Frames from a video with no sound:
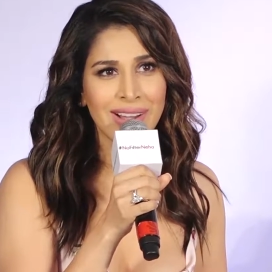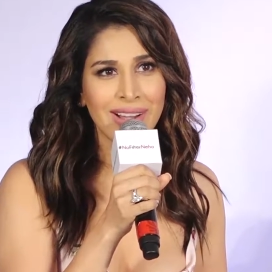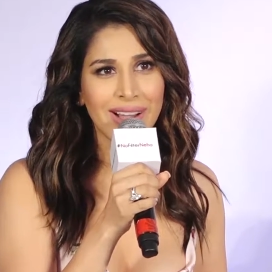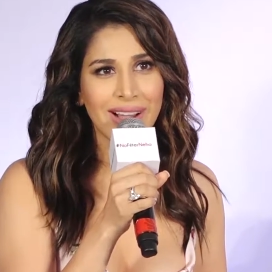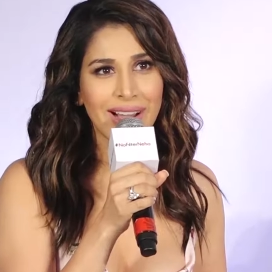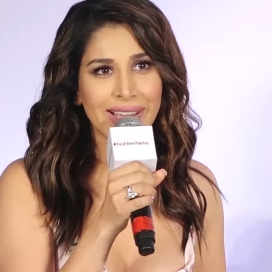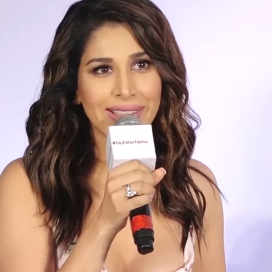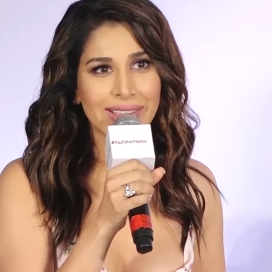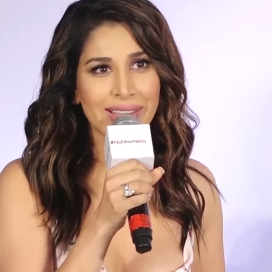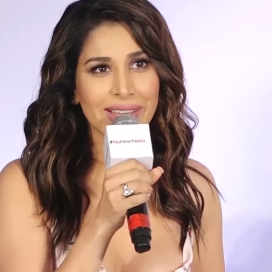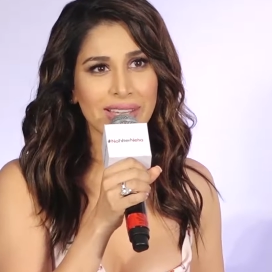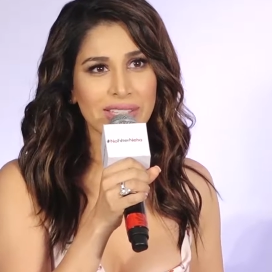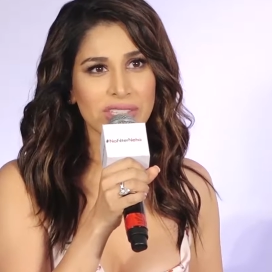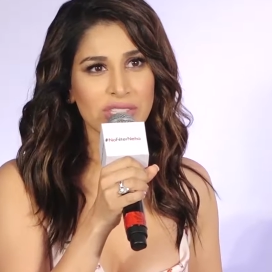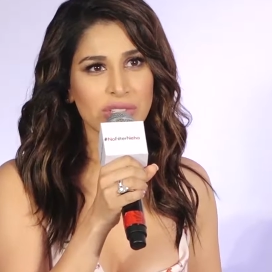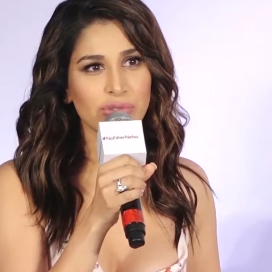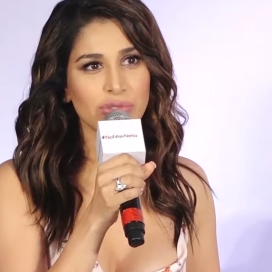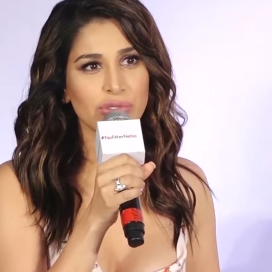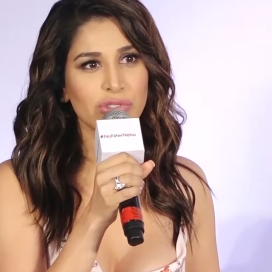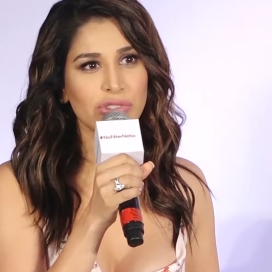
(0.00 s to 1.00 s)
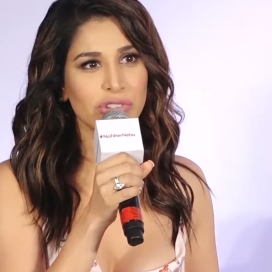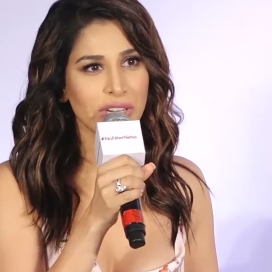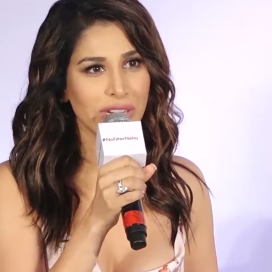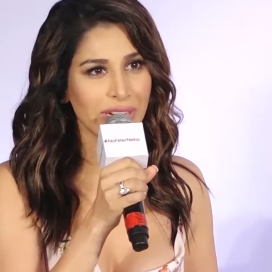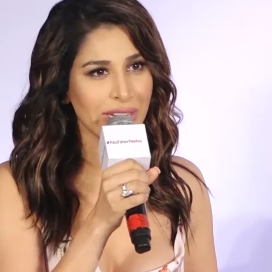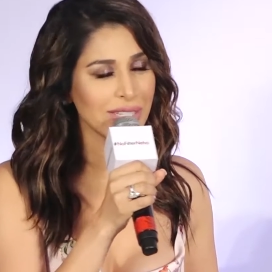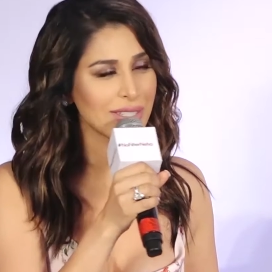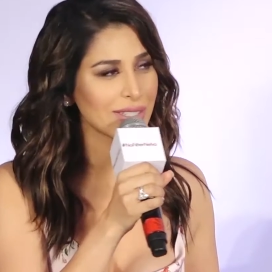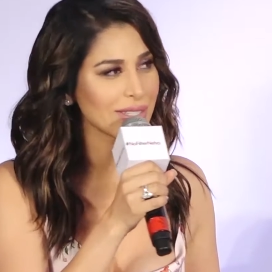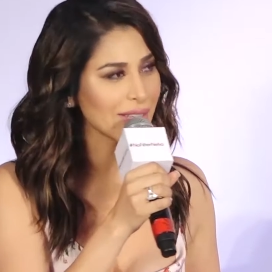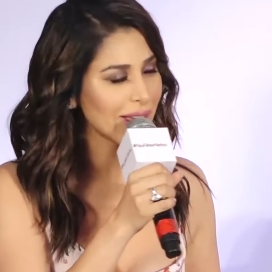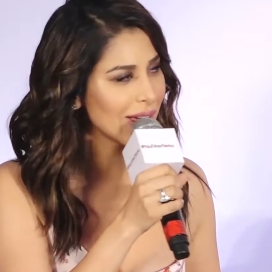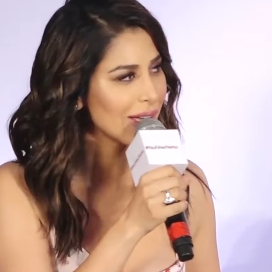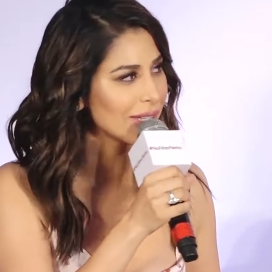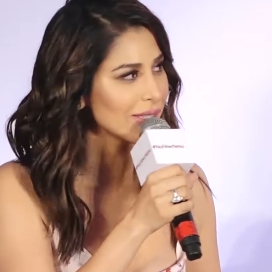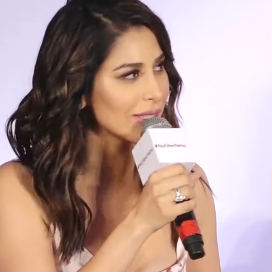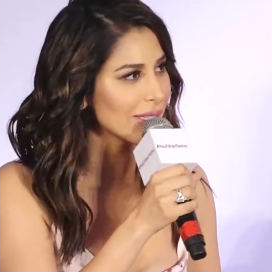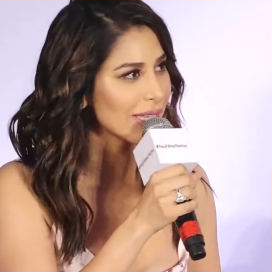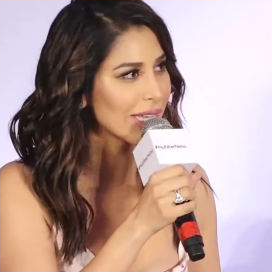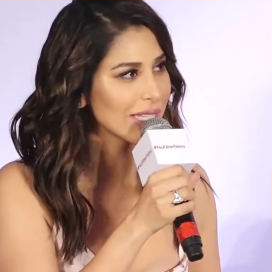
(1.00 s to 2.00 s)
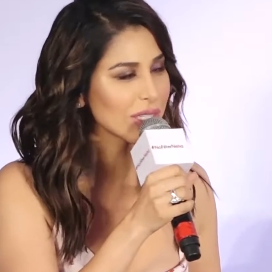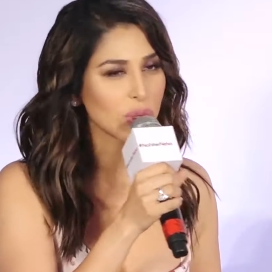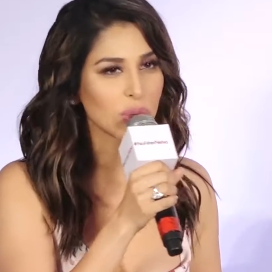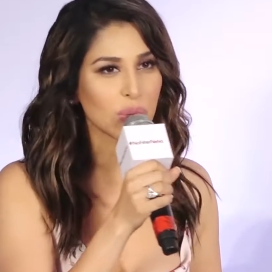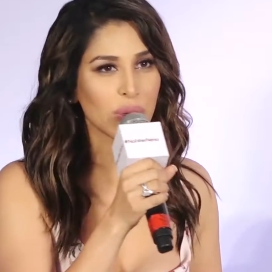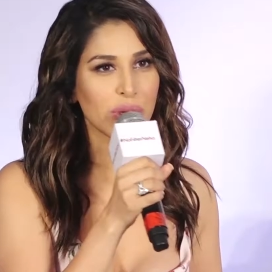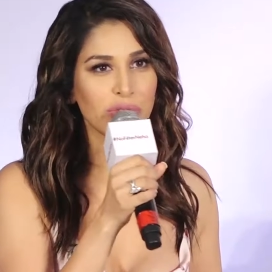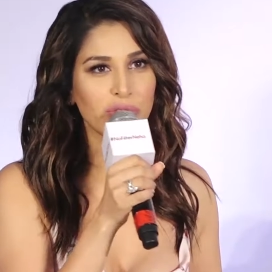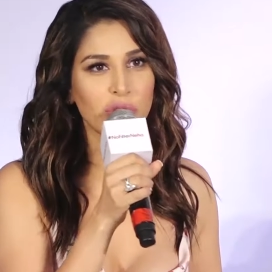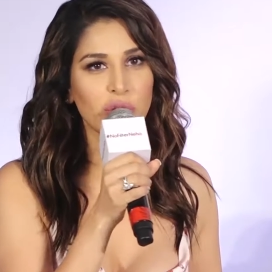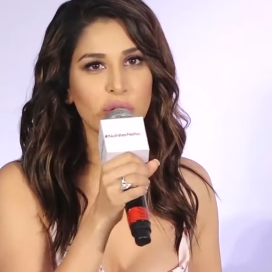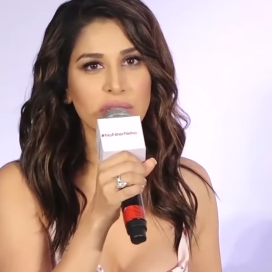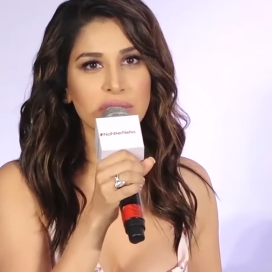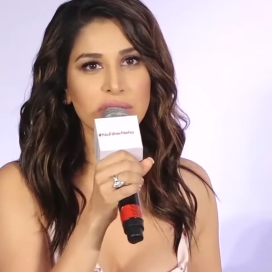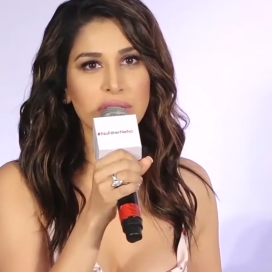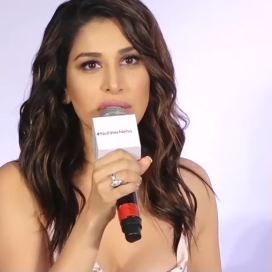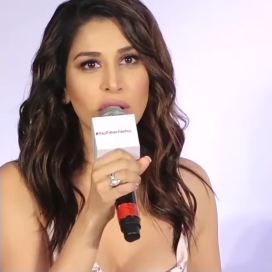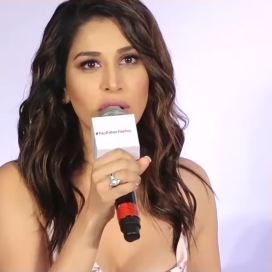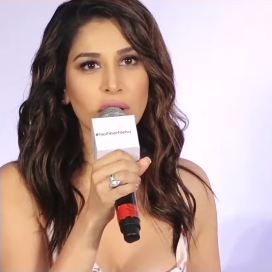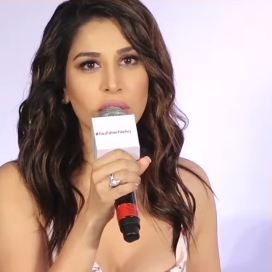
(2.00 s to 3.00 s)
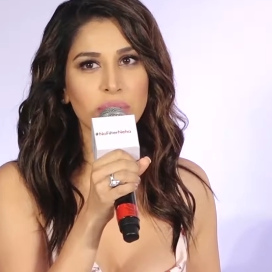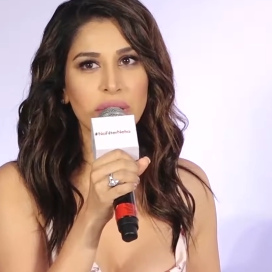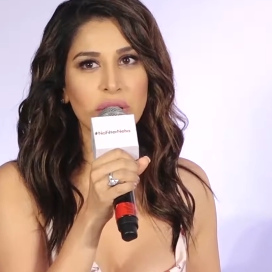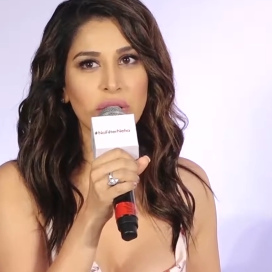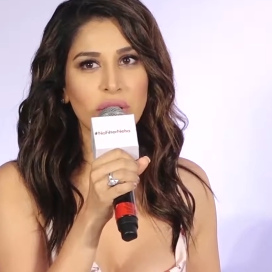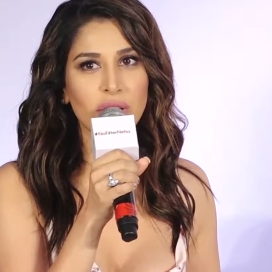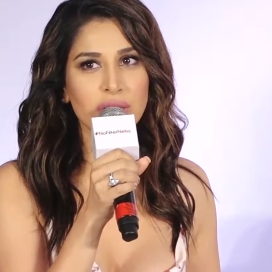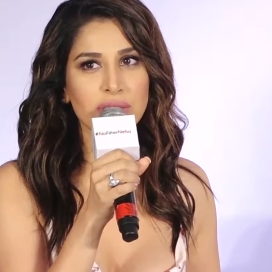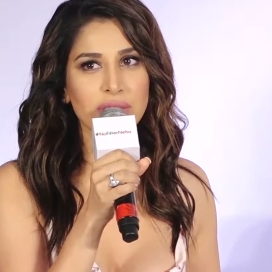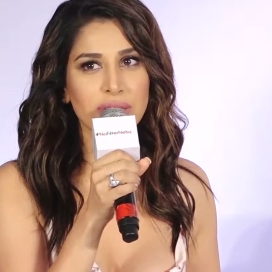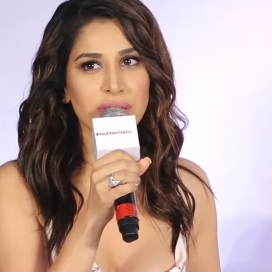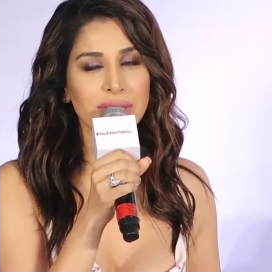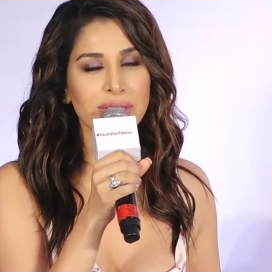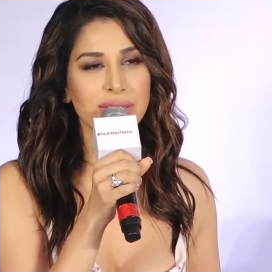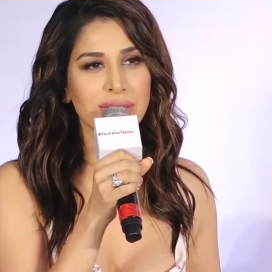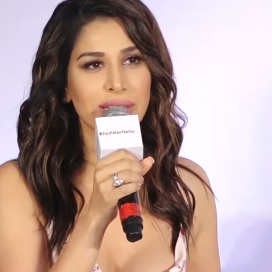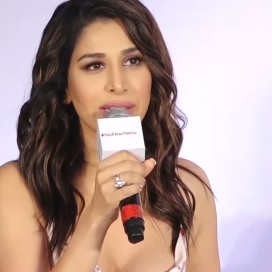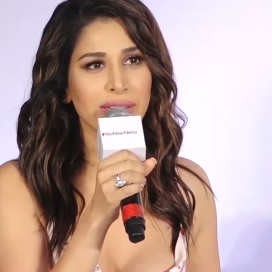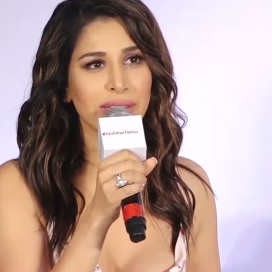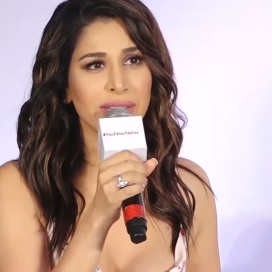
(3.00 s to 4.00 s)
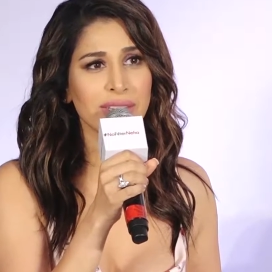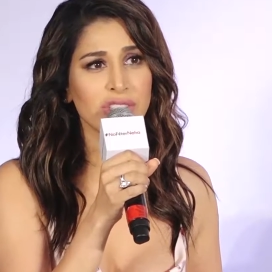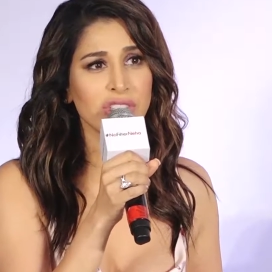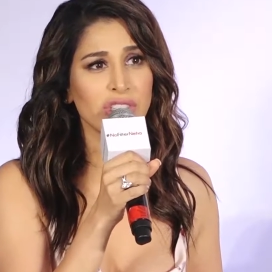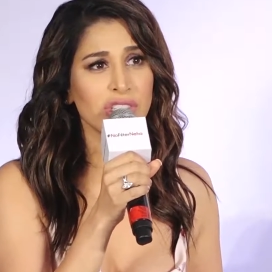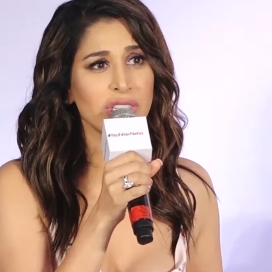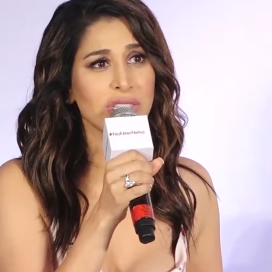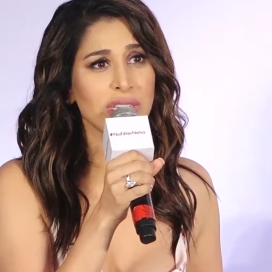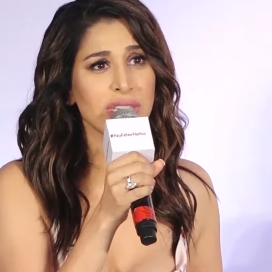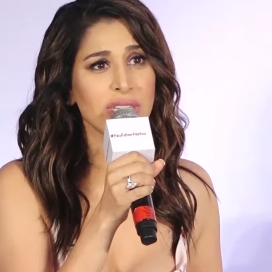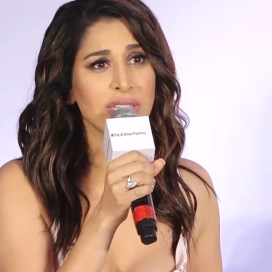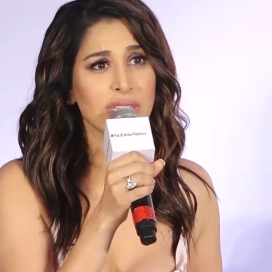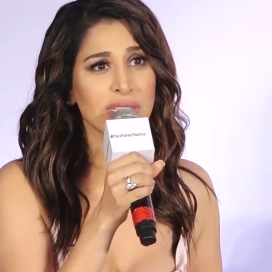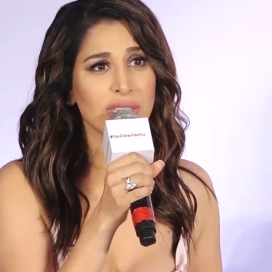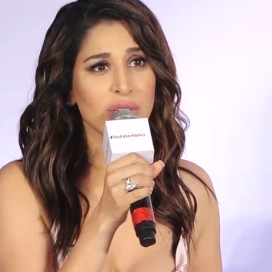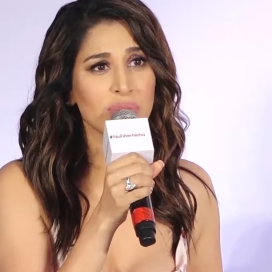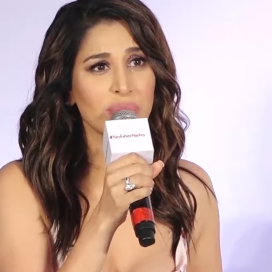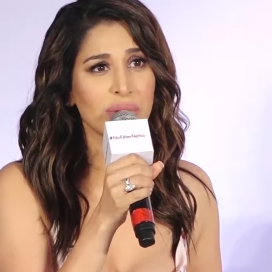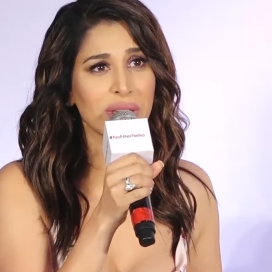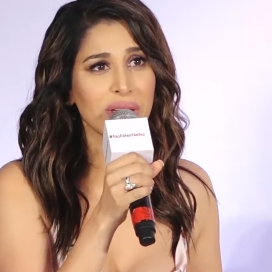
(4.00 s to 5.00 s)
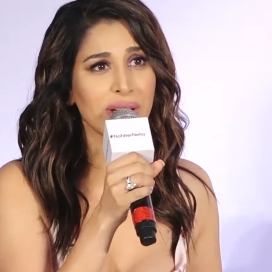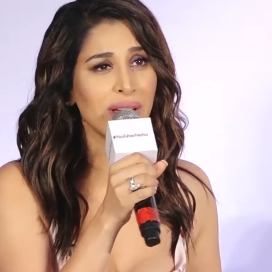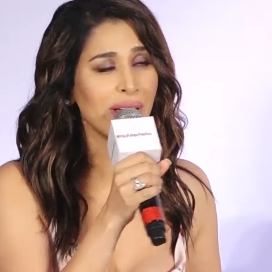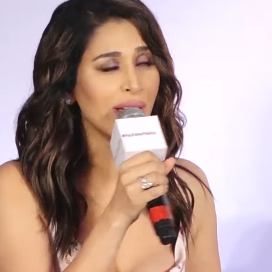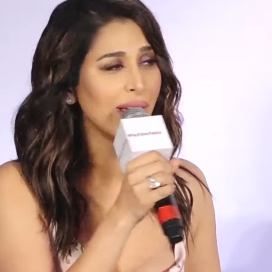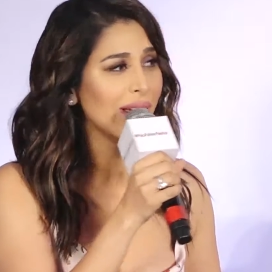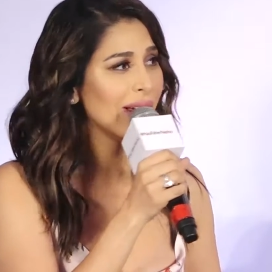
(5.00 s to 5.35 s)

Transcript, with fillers: I think it's really sad that that's what we're focusing on because in 10 years she did disappear